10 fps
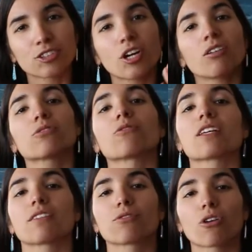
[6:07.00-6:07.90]
Don't
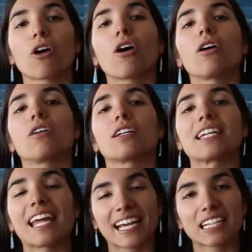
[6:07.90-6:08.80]
withdraw
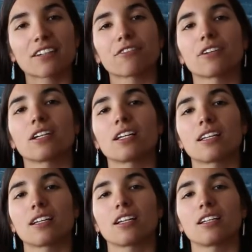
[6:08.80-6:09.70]
negative
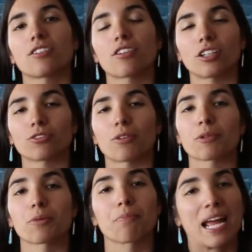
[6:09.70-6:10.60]
thoughts
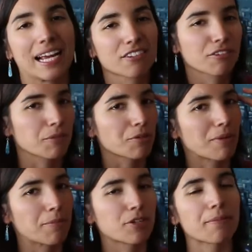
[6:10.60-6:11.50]
from your bank, from your
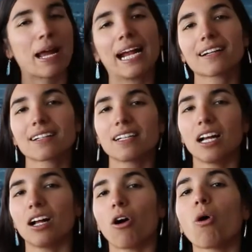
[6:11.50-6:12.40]
memory bank.
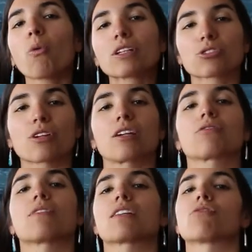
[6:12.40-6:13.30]
Always try to
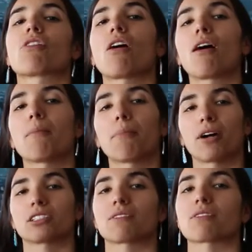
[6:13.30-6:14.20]
withdraw
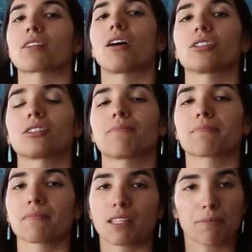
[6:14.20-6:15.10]
positive thoughts.
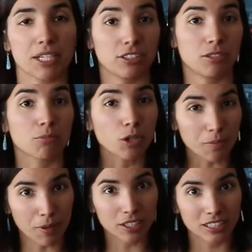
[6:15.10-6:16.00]
Because the
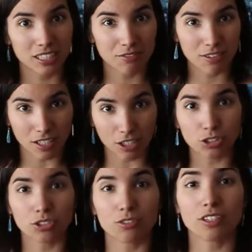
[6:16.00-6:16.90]
more positive
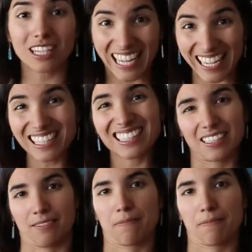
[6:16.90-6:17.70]
thoughts you think,